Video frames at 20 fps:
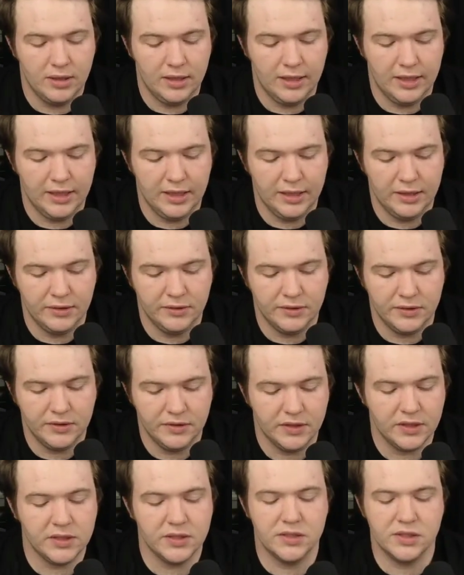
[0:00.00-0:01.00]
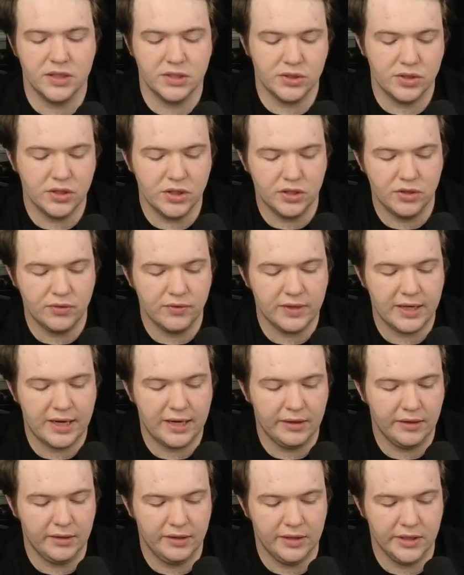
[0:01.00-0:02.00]
And the decision to do
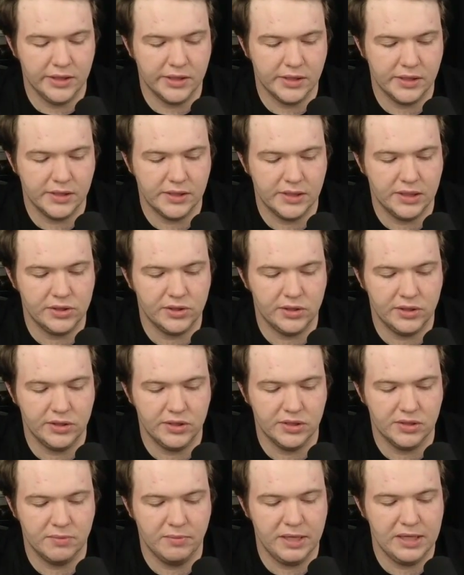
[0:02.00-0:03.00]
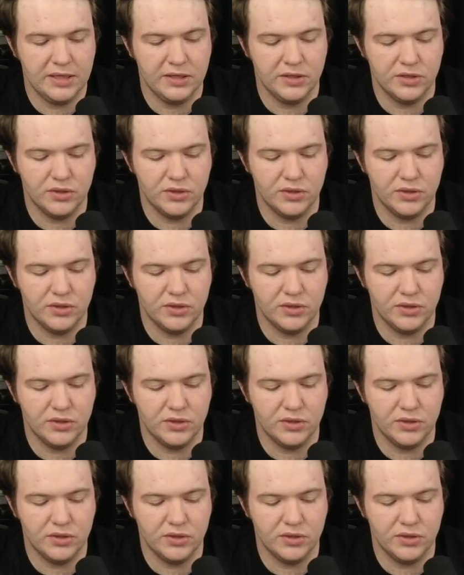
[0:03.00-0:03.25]
that is essentially just making